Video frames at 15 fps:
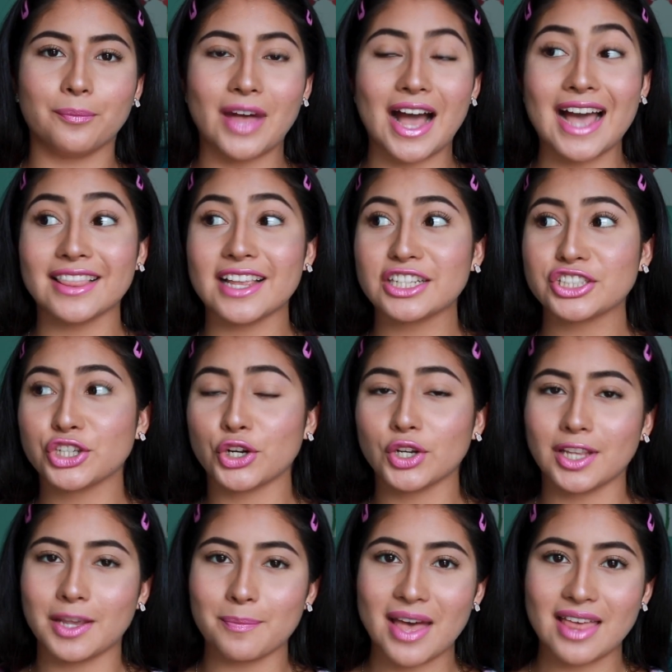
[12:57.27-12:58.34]
eyelash
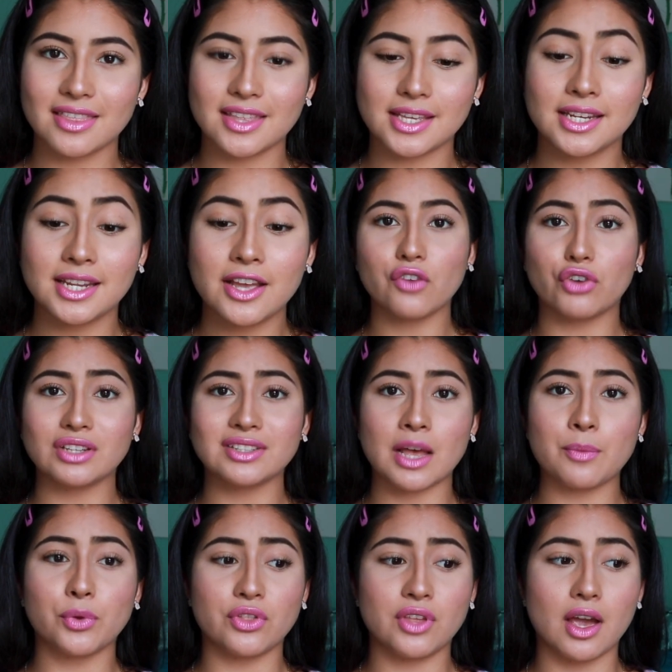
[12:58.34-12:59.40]
curling method, for
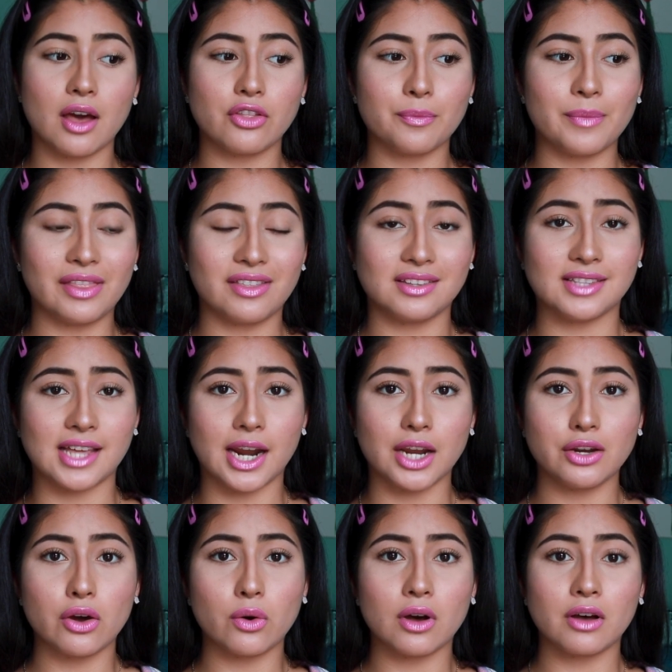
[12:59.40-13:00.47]
example, the other methods that I
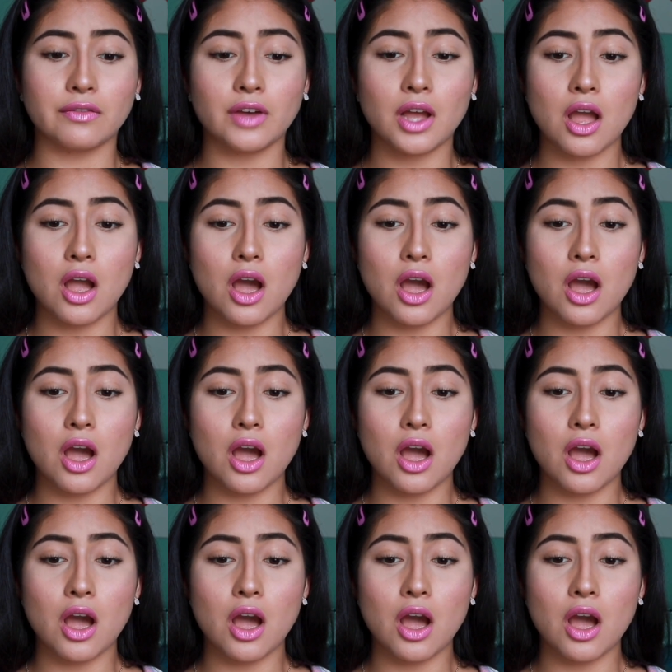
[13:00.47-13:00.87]
know of